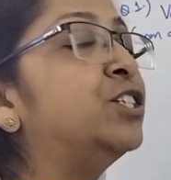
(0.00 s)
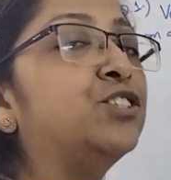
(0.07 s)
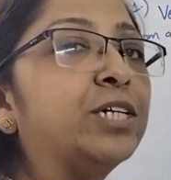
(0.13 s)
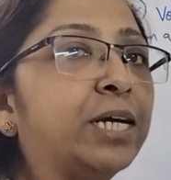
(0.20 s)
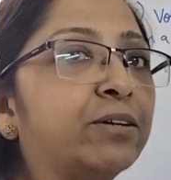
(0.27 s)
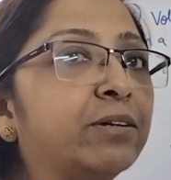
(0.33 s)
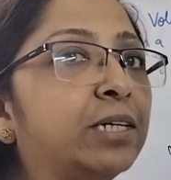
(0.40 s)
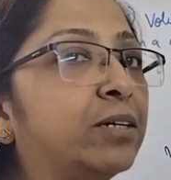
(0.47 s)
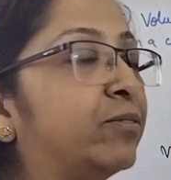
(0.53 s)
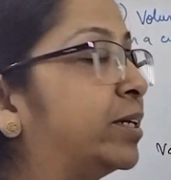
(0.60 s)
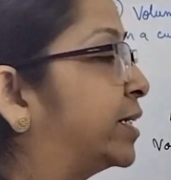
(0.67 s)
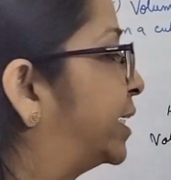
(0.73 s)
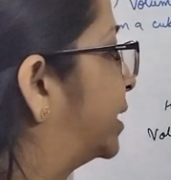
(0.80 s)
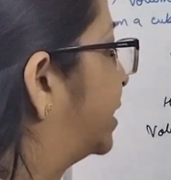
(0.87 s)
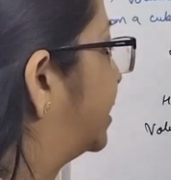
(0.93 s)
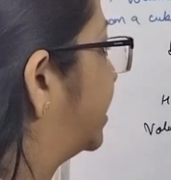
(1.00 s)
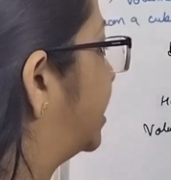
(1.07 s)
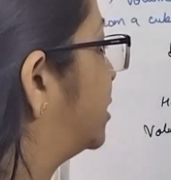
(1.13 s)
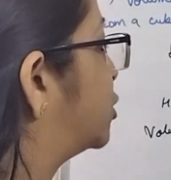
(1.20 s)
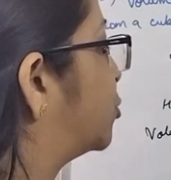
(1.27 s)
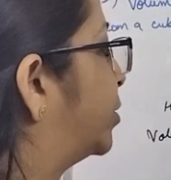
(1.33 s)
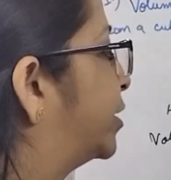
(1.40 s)
Generally we take it
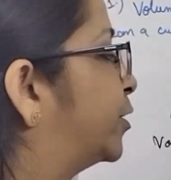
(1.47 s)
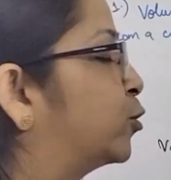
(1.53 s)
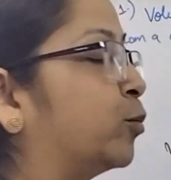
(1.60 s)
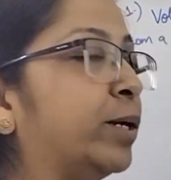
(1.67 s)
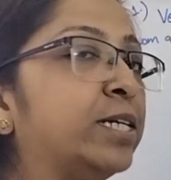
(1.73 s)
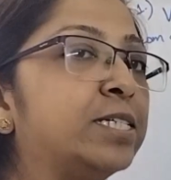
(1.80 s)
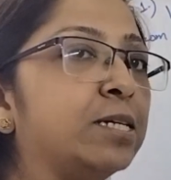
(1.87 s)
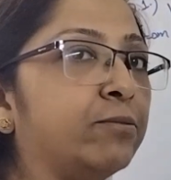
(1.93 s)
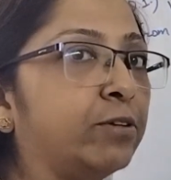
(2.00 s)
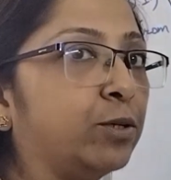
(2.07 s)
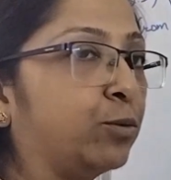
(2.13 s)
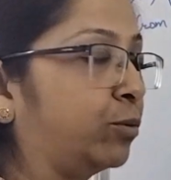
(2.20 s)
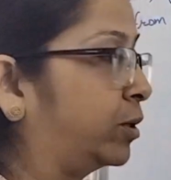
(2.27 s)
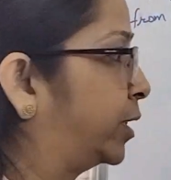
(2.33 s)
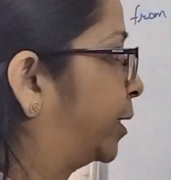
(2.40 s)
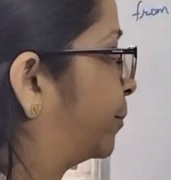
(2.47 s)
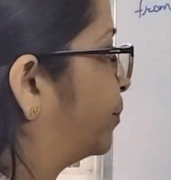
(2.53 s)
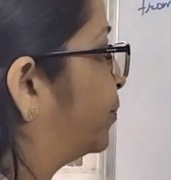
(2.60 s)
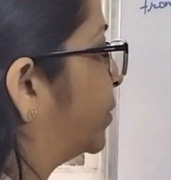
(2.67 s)
as 22 by 7 only.